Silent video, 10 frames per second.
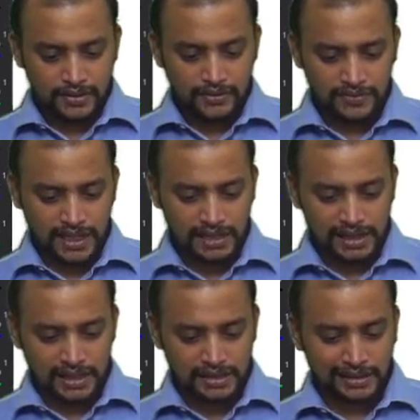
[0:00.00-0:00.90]
Where
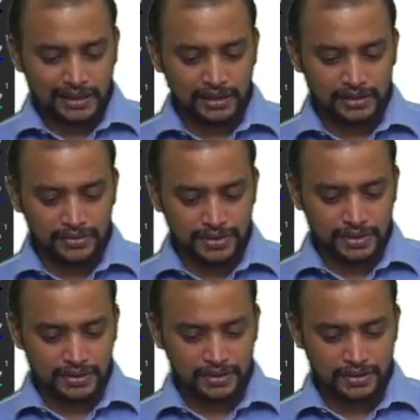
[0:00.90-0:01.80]
there is
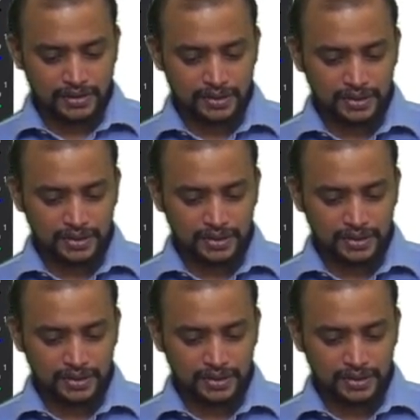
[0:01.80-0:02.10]
30,000 in